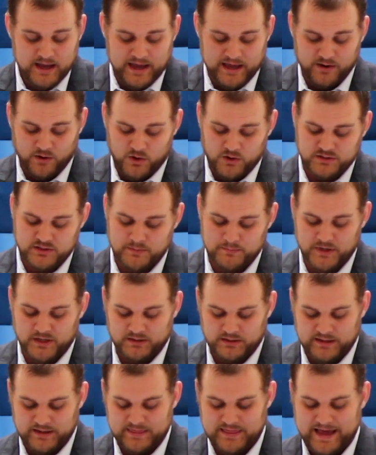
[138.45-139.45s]
And
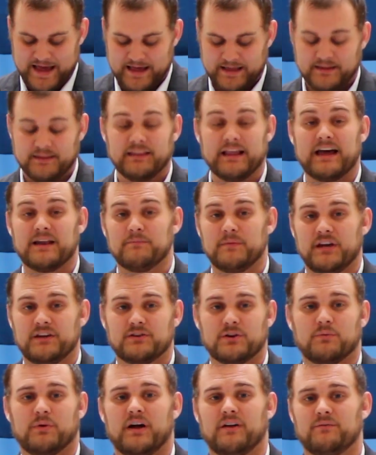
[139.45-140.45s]
ultimately, that led me
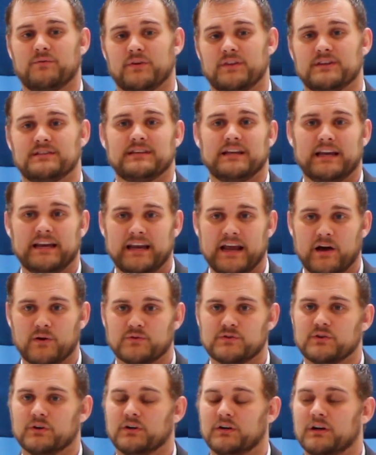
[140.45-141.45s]
to run for the city
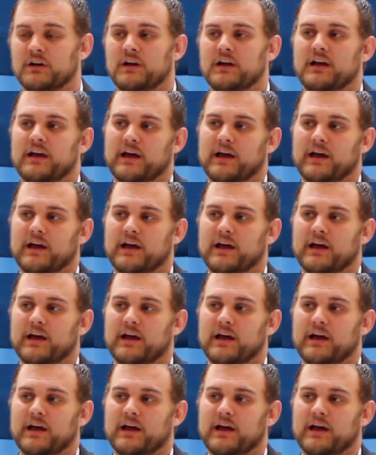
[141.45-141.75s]
council.